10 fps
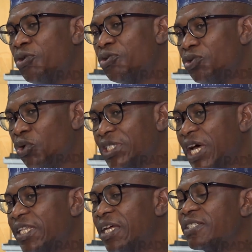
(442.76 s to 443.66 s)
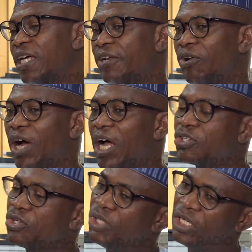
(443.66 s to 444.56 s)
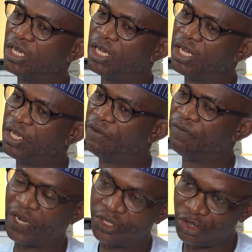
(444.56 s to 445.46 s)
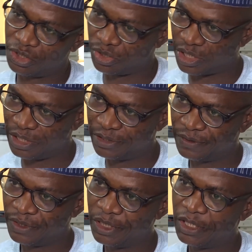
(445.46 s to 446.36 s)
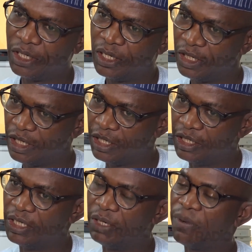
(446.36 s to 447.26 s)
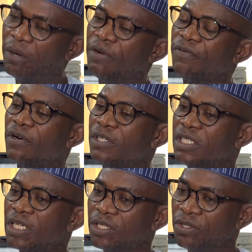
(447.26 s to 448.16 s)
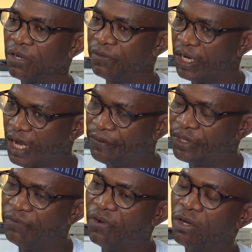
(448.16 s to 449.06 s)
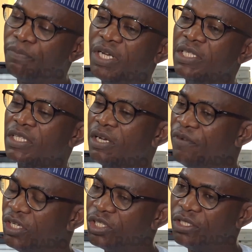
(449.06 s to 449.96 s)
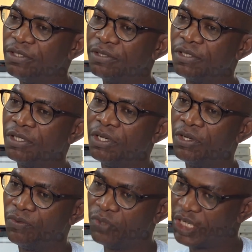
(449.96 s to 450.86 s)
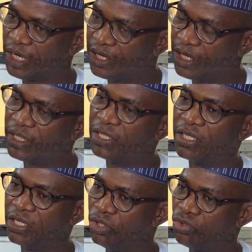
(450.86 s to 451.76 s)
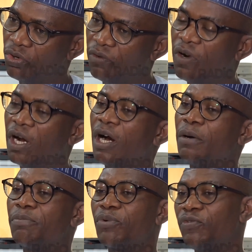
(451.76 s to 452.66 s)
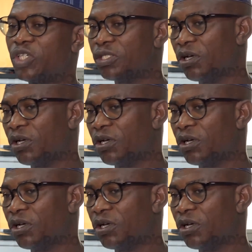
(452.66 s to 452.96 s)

those items that are not actually infrastructural. In the department, for instance, we have library development intervention, which addresses the issue of provision